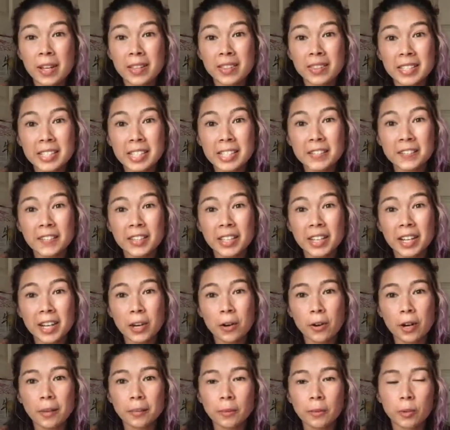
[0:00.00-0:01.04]
in this video,
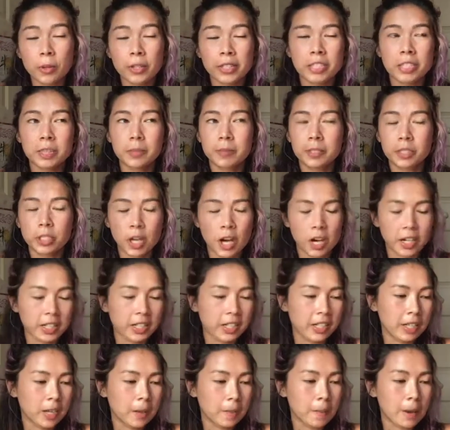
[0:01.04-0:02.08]
I'm going to be
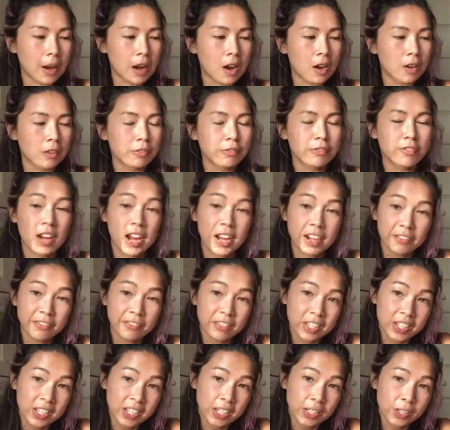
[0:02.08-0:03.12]
talking about five
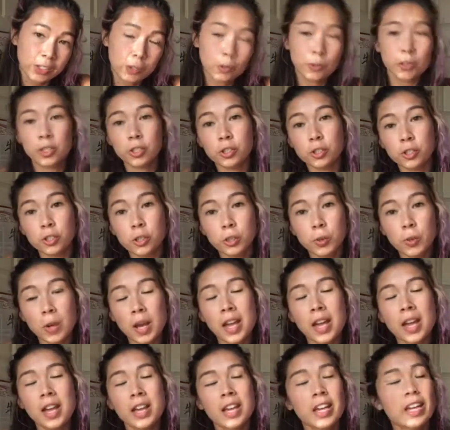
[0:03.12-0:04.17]
things you can do
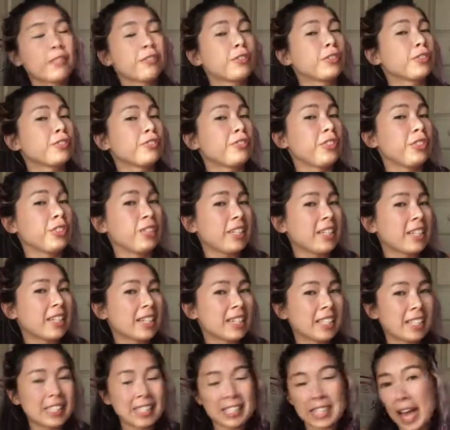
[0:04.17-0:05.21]
if you're feeling
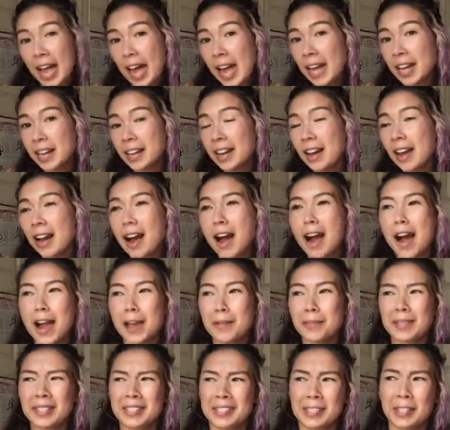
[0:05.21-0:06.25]
sad. I
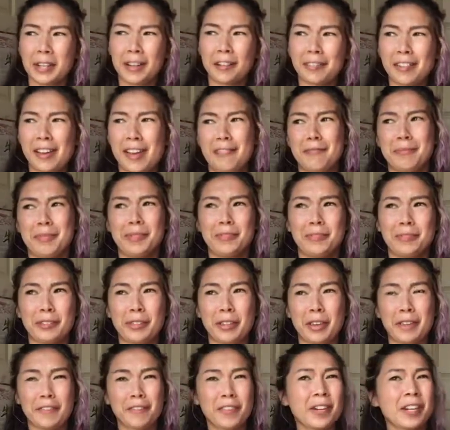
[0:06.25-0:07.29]
myself have been
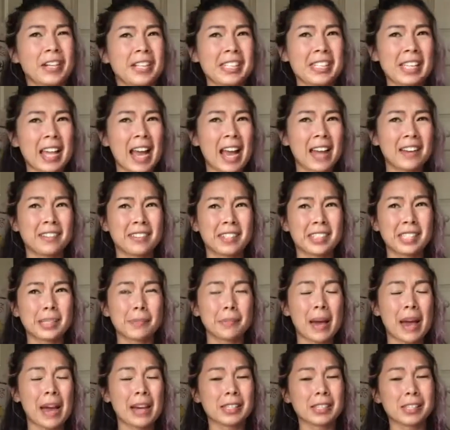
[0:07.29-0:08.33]
feeling very sad this
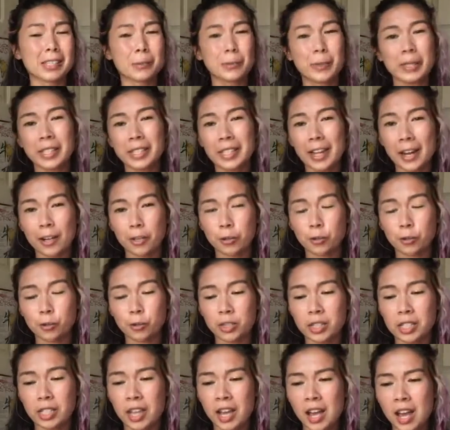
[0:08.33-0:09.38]
past week,
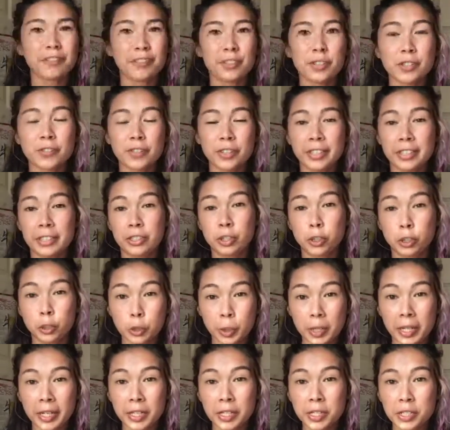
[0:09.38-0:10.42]
actually. It feels very
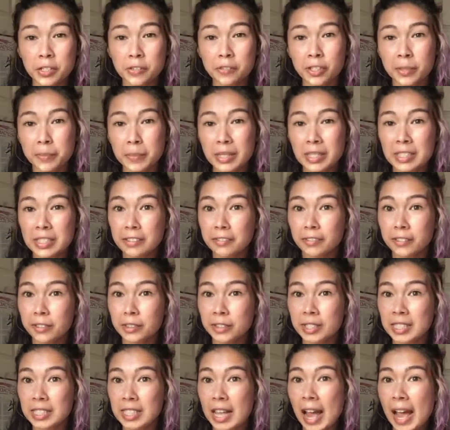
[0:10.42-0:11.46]
strange for me to
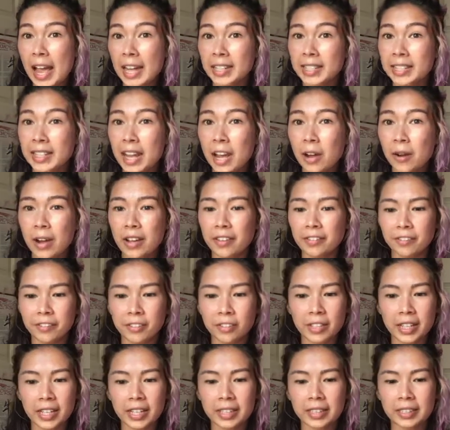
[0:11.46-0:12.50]
feel sad now. I
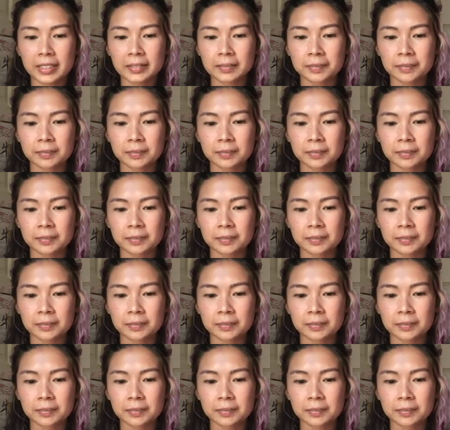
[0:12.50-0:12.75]
feel like